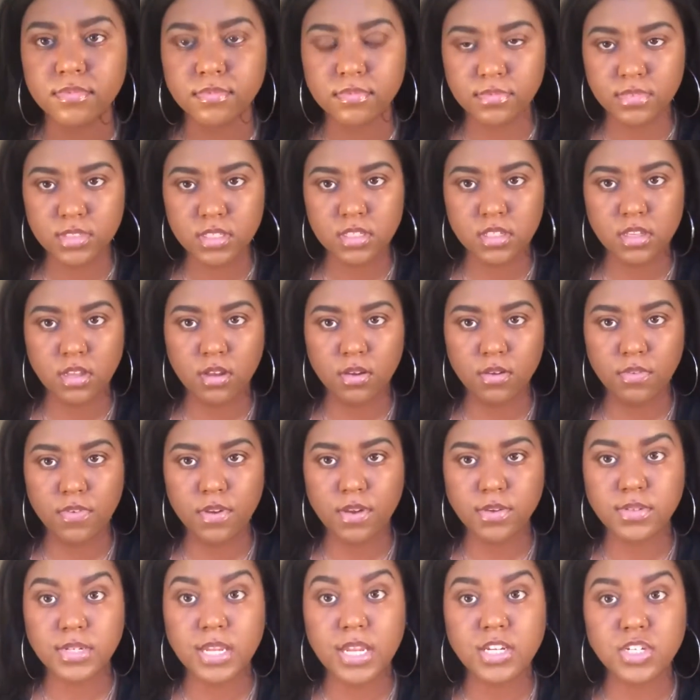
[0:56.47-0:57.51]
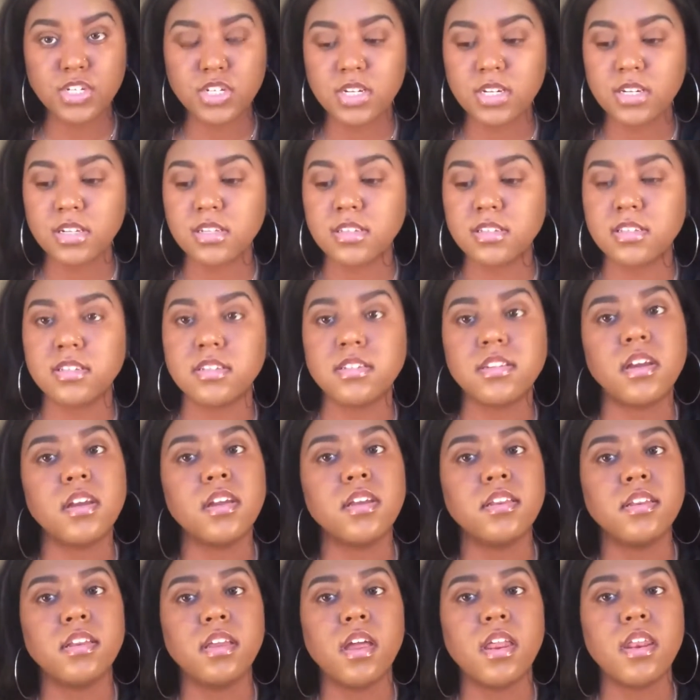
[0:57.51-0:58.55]
So foundation is
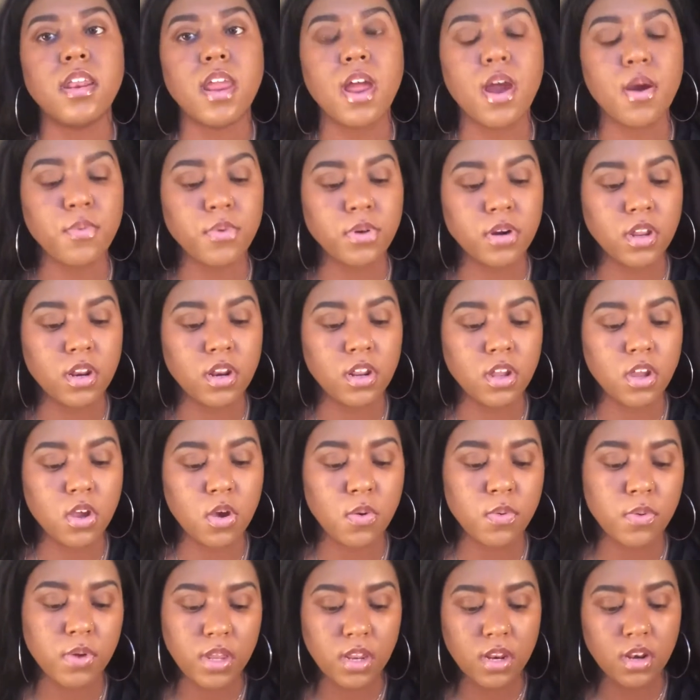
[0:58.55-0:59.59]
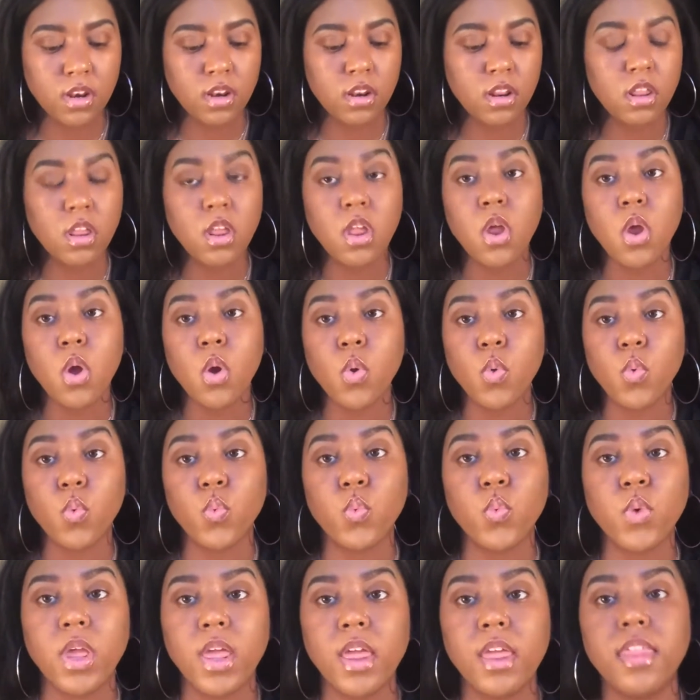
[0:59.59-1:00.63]
done. Now we're going to go in
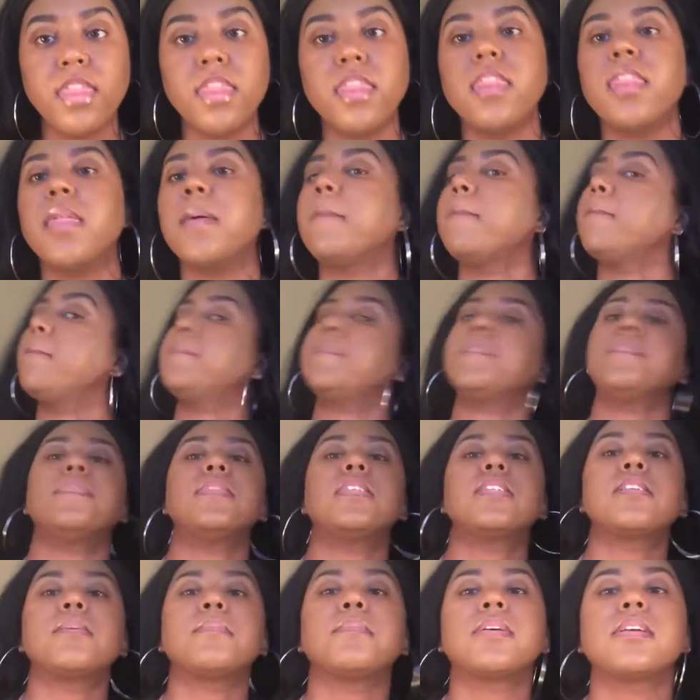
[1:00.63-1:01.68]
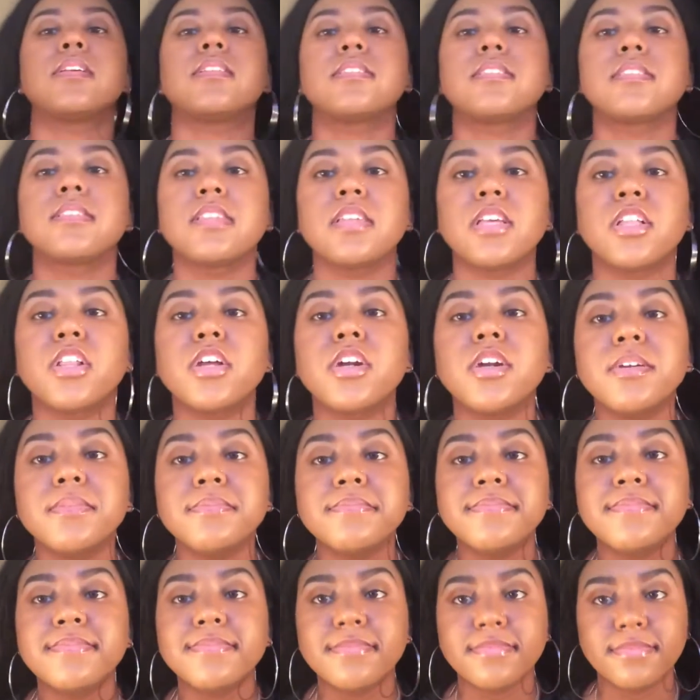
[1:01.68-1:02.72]
with some concealer
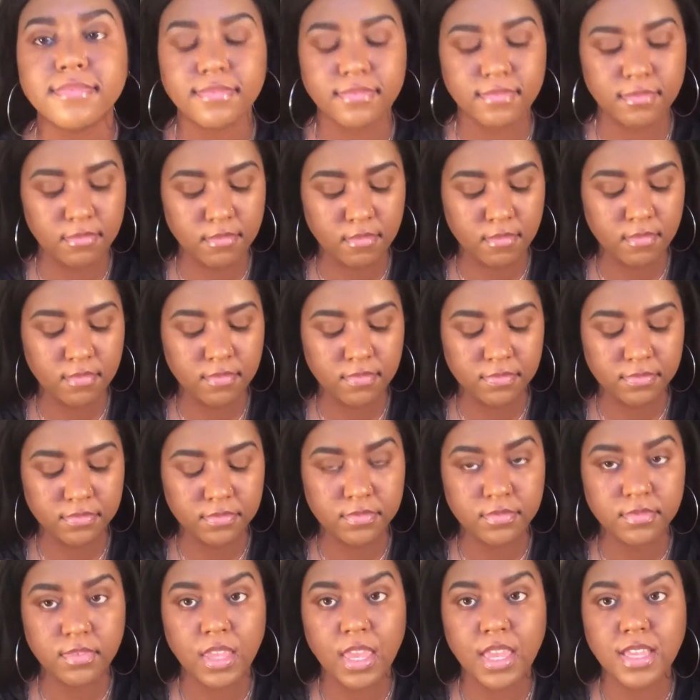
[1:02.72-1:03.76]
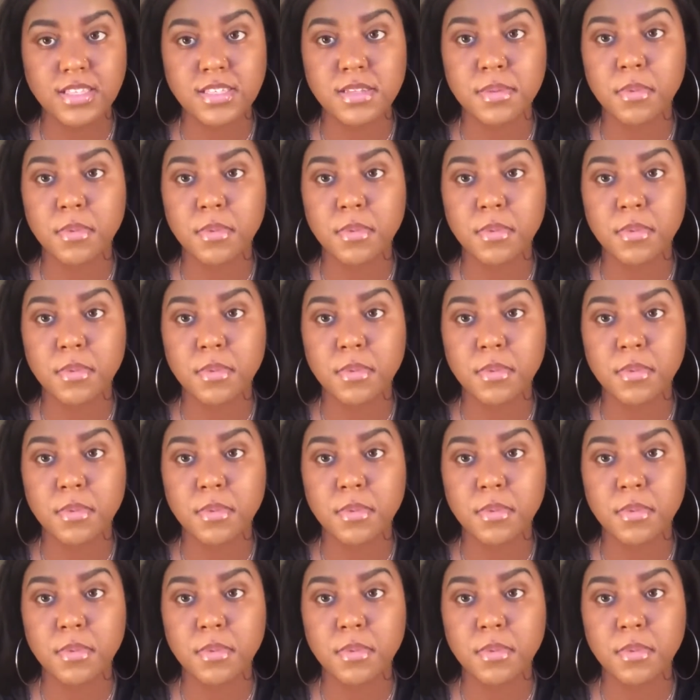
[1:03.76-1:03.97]
and some